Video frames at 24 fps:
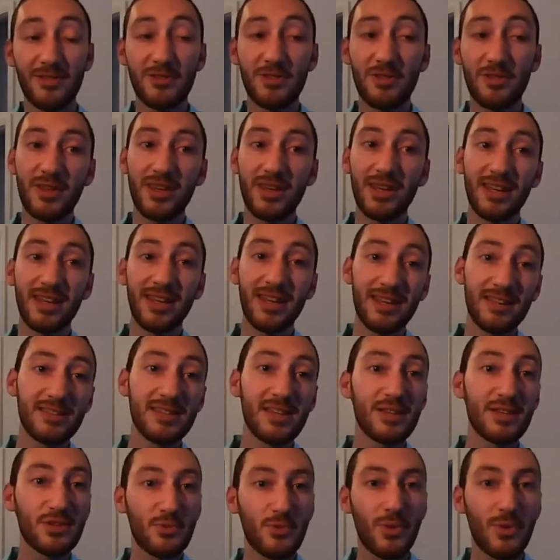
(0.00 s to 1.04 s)
So the
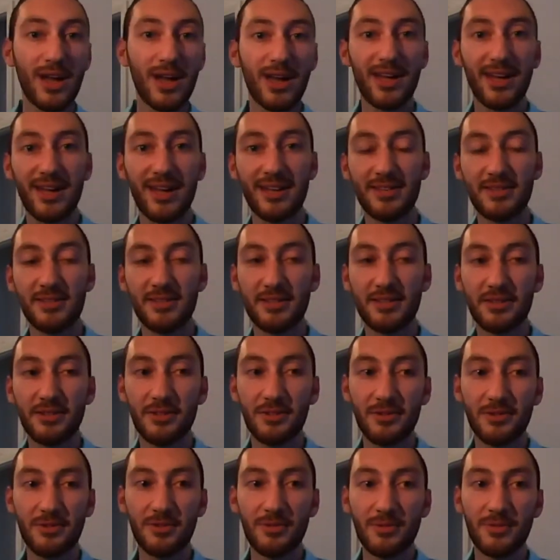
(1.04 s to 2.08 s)
easiest way is
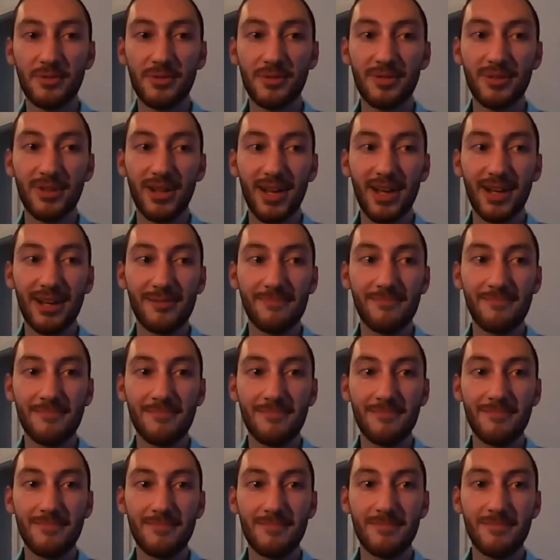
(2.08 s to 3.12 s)
to
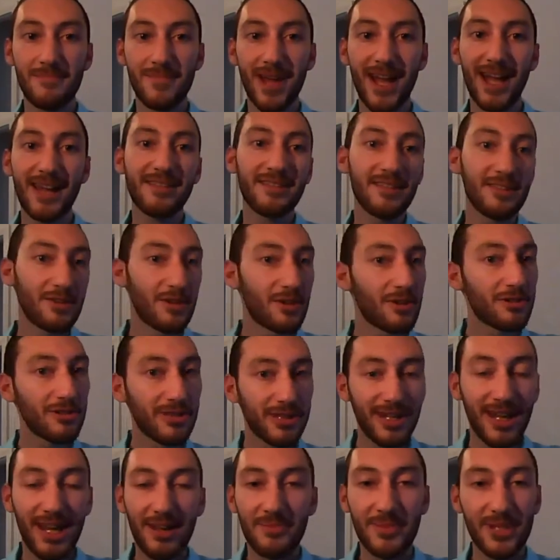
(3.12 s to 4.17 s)
end it
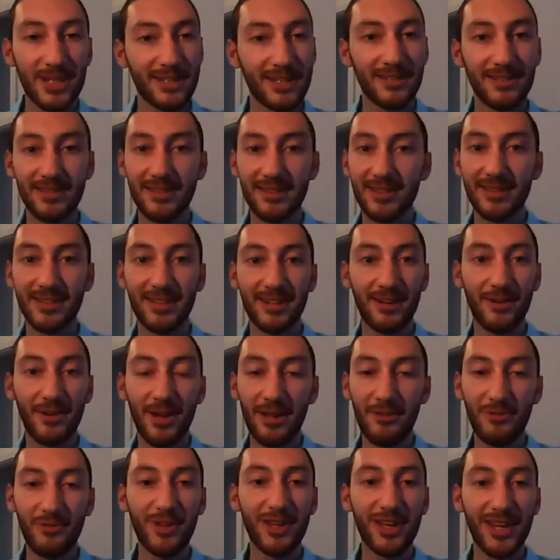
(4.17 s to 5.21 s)
early. I mean, you
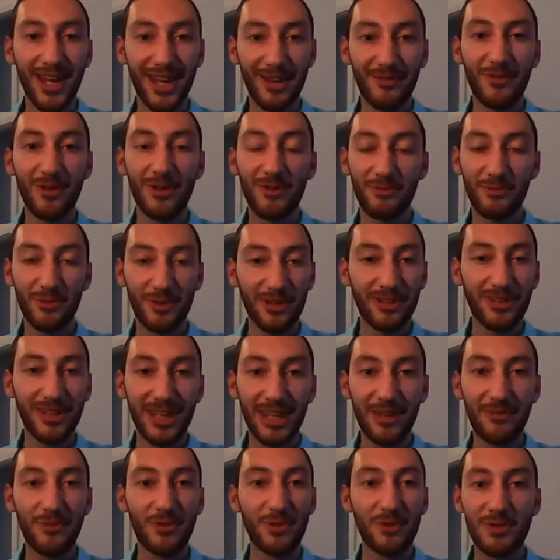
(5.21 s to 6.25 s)
know,
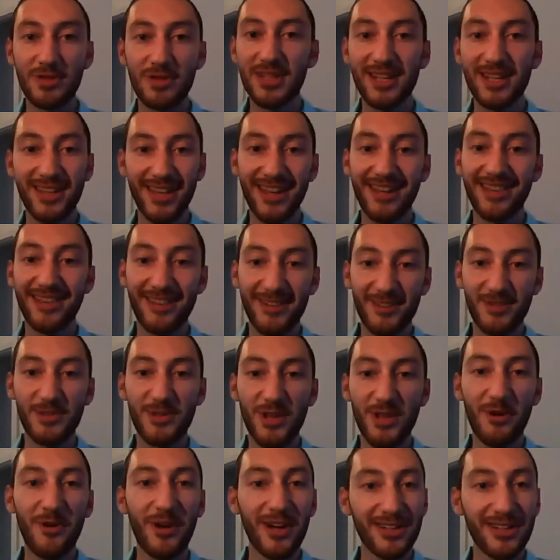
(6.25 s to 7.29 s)
if you see that
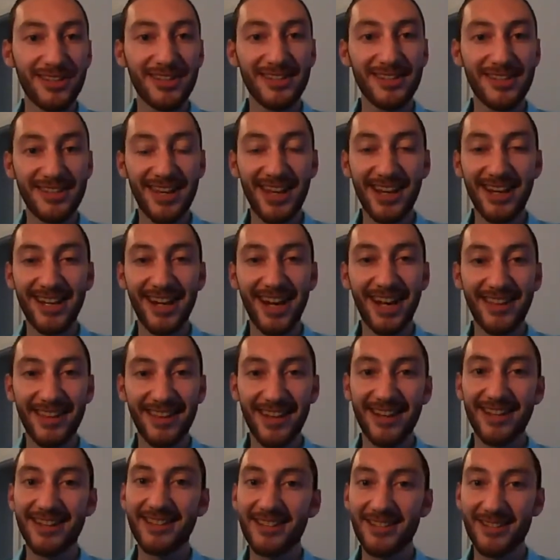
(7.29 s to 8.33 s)
there's no end in sight and
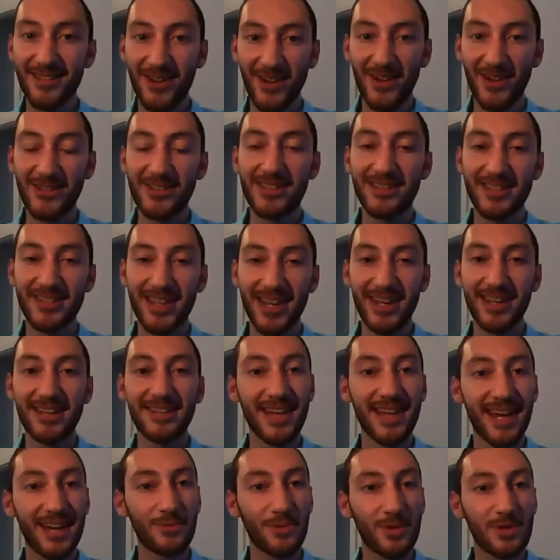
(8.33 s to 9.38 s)
that it's starting to take a
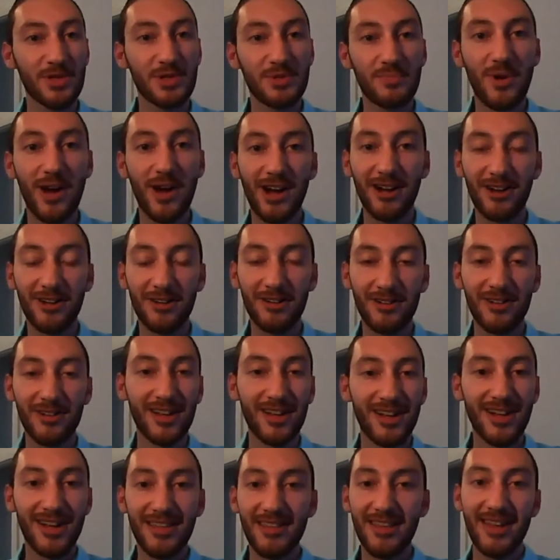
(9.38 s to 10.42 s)
downward spiral,
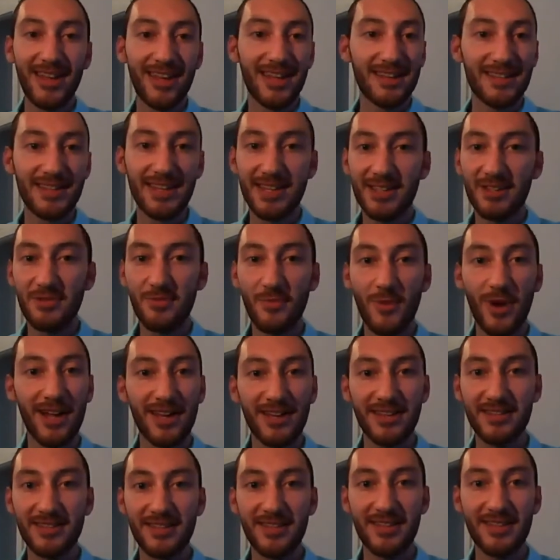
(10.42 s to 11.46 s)
the easiest way
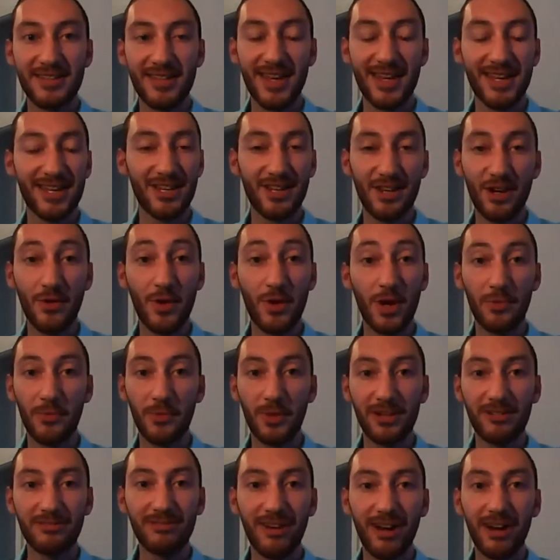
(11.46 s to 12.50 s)
is to say, you know what,
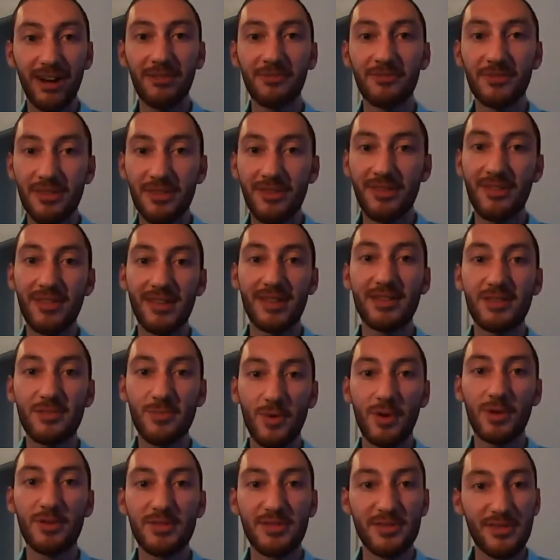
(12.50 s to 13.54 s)
we loved this
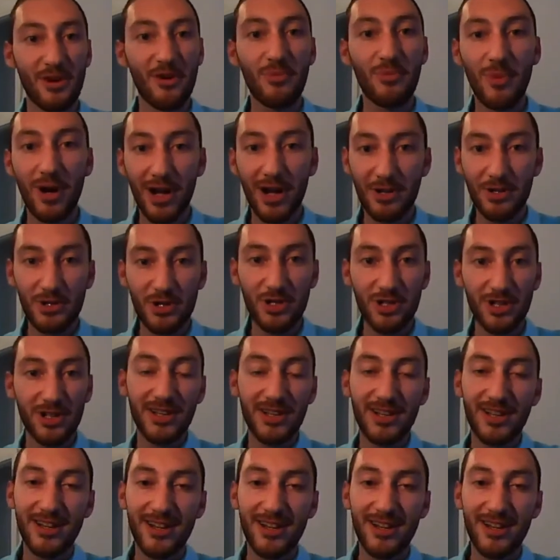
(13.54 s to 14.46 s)
one so much,